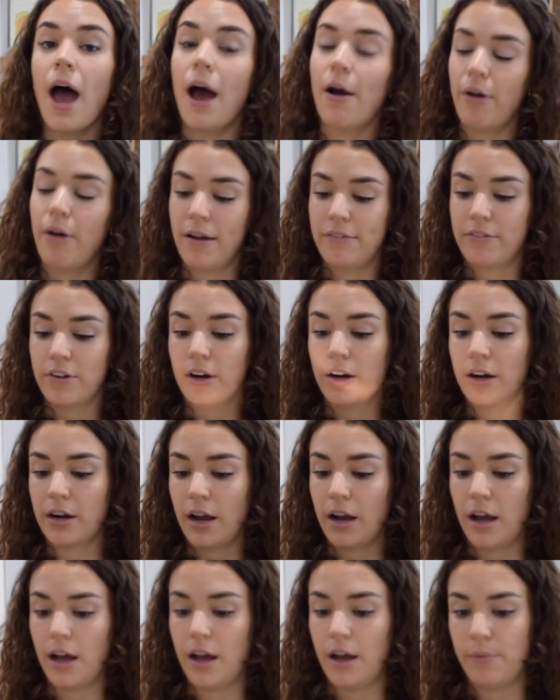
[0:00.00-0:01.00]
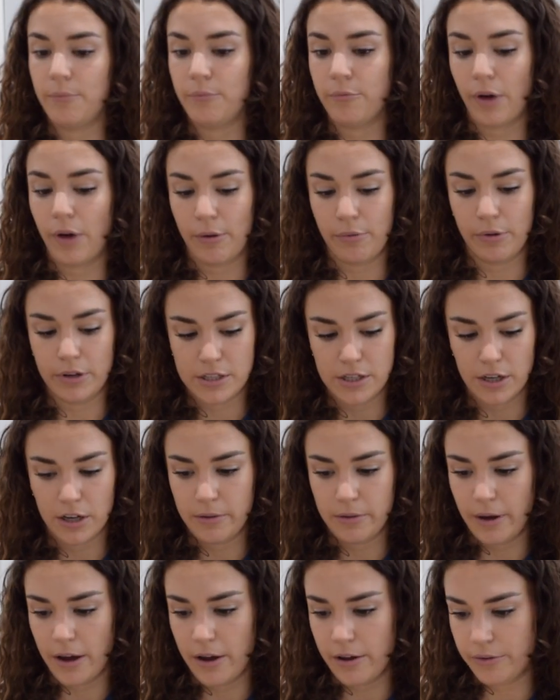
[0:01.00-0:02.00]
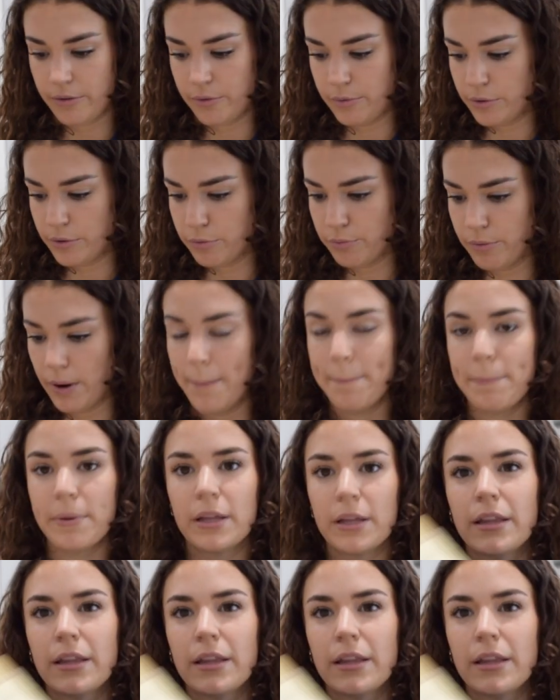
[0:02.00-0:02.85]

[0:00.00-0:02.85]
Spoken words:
However, I was talking about how it would rip a